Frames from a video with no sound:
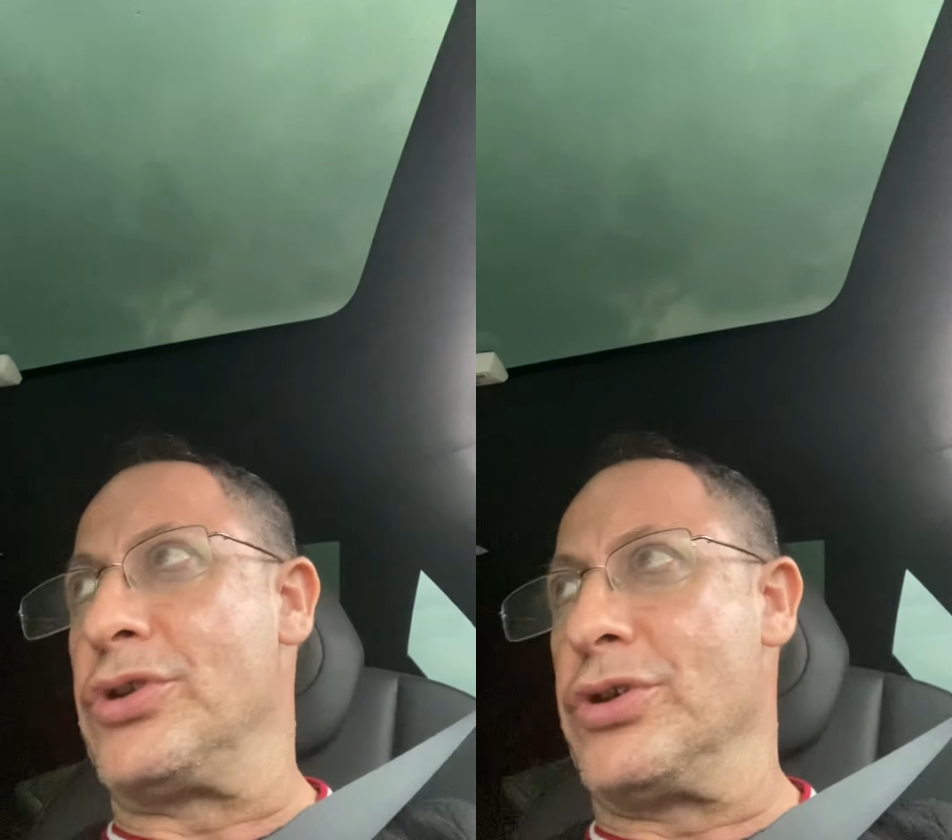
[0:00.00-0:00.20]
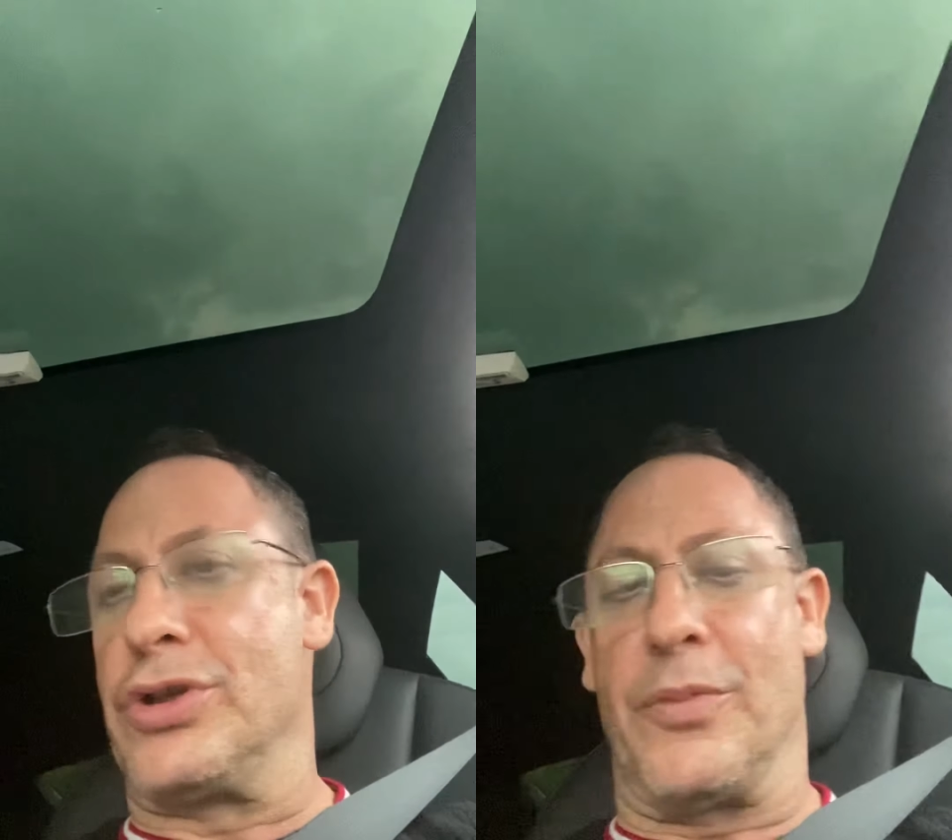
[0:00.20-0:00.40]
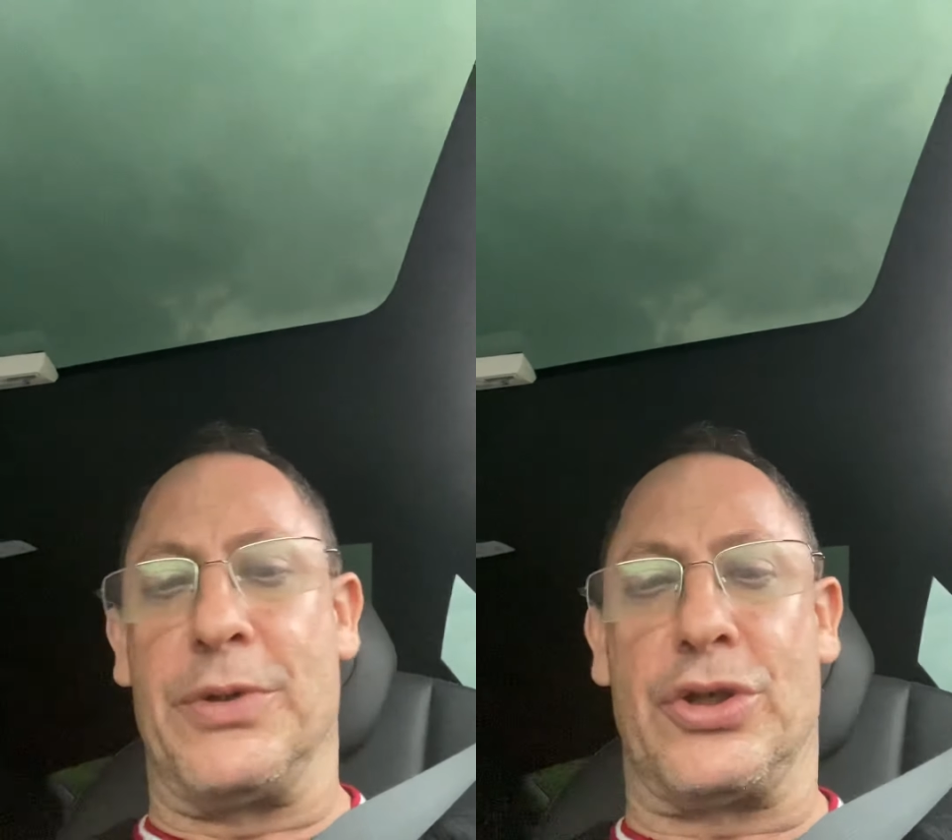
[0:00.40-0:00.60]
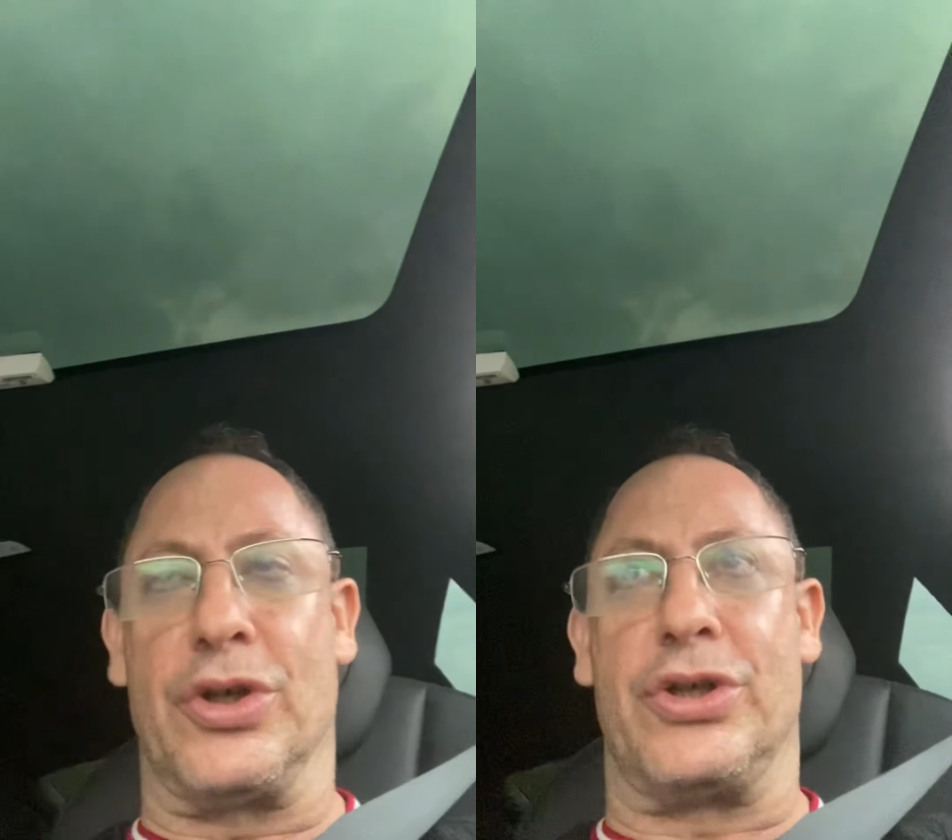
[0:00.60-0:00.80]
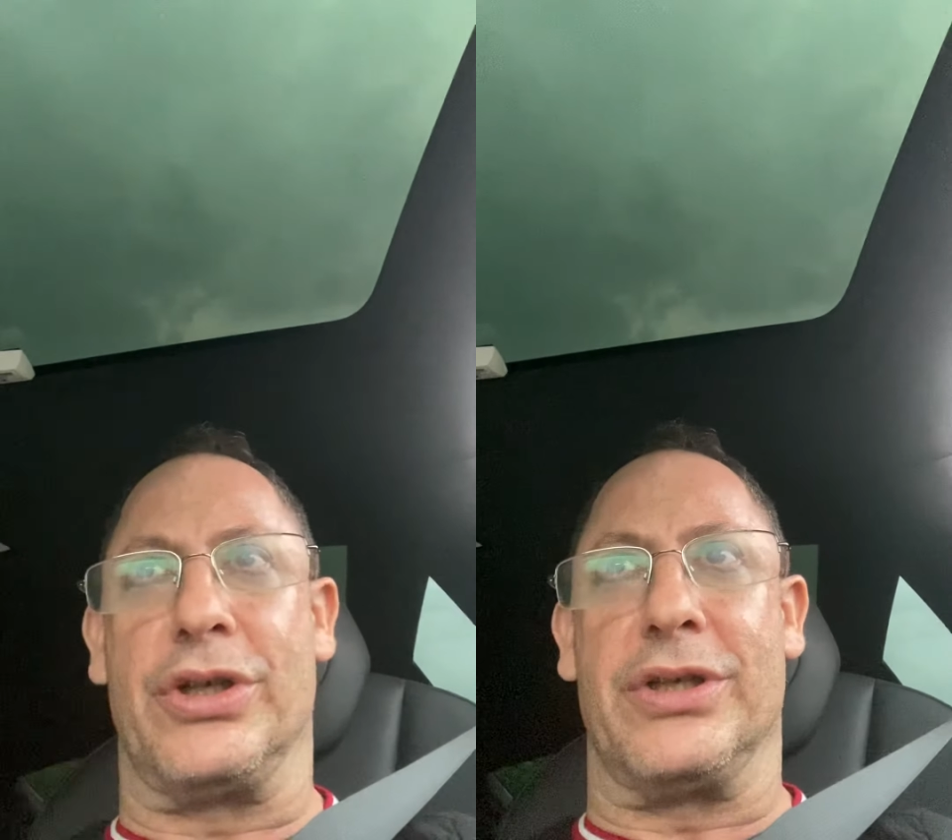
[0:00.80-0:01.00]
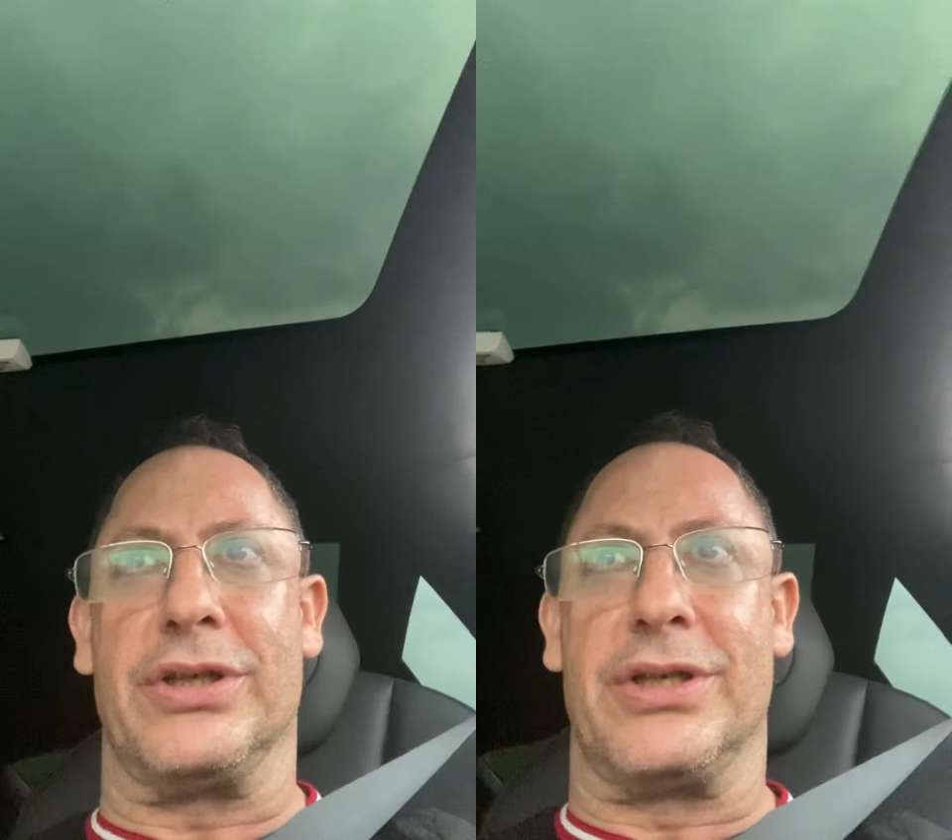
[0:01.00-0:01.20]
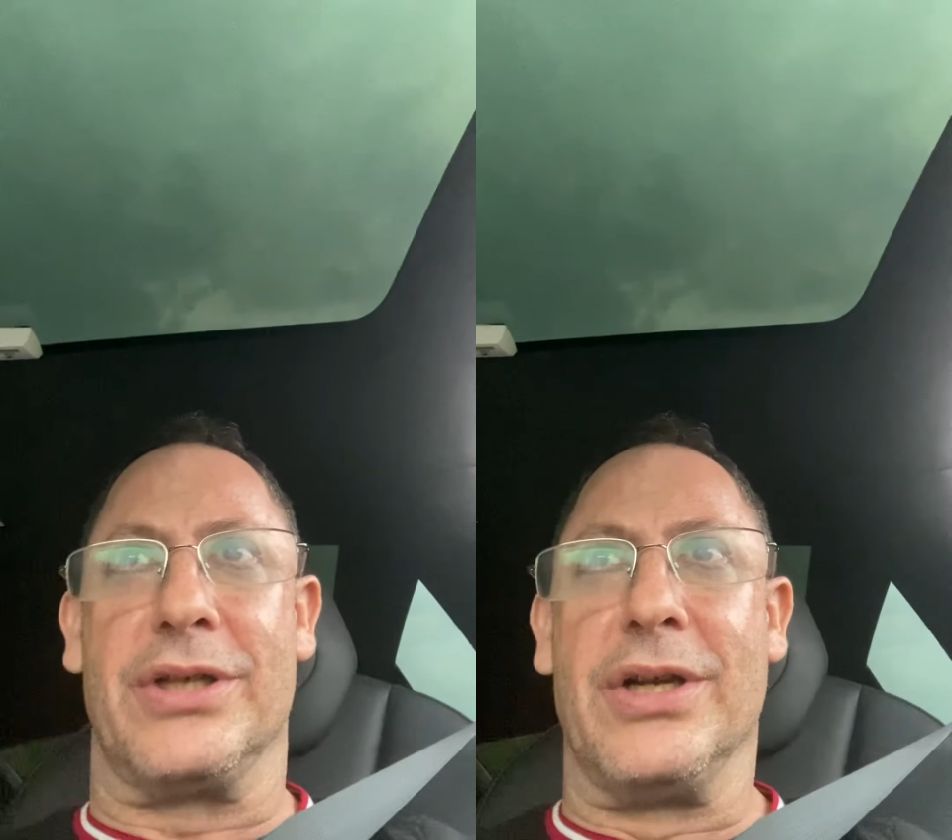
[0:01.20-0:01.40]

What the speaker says: Church opened Churches,